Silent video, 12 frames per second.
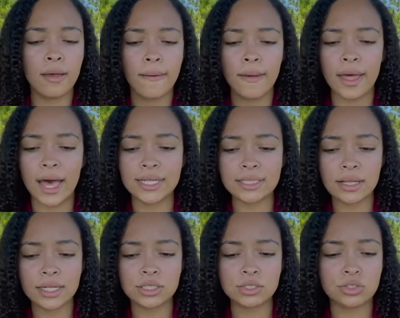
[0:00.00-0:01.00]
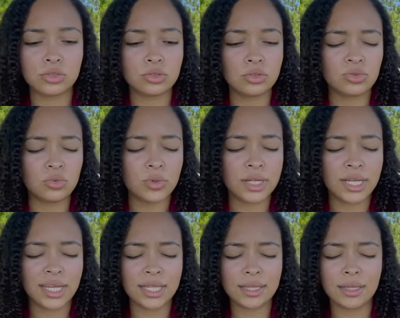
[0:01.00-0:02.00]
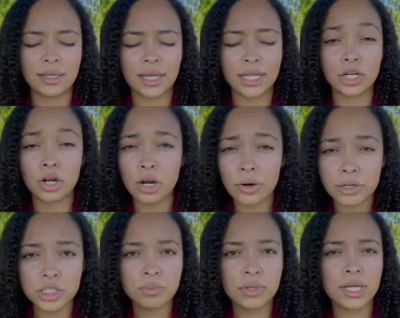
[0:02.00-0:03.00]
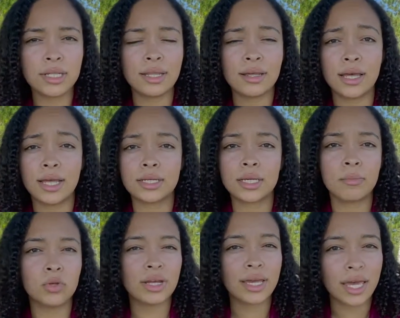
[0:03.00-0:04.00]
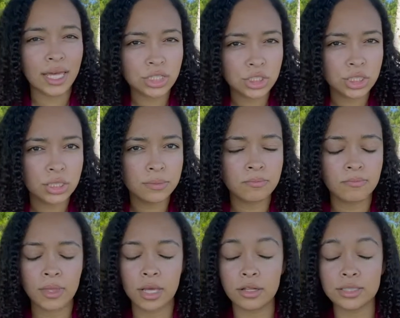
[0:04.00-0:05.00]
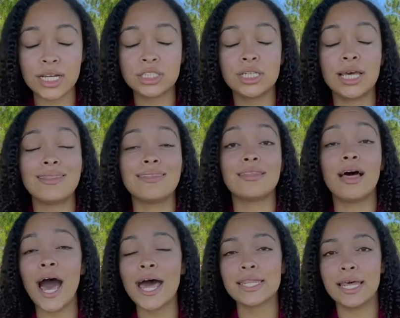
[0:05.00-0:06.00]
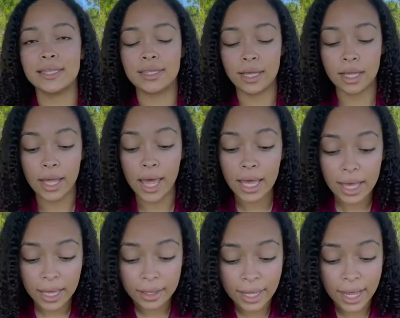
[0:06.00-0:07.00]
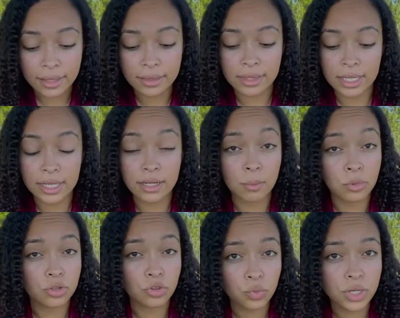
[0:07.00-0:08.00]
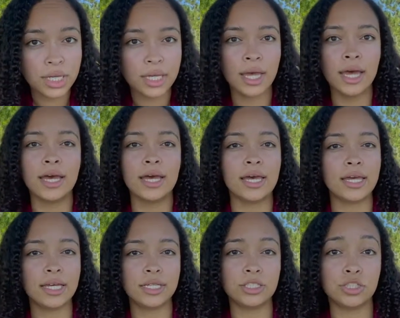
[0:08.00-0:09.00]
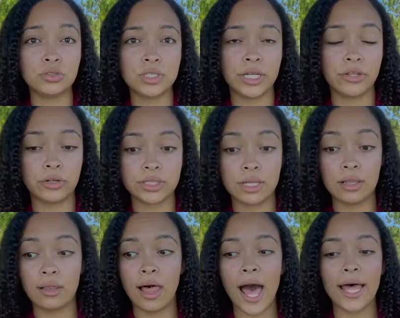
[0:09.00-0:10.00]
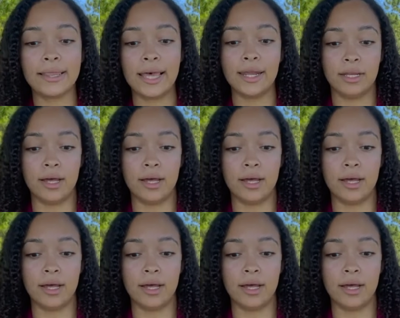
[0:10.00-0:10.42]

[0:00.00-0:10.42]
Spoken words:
has a lot to do with encouragement and communication. There's actually a lot that the number 3 is using. There's a lot that it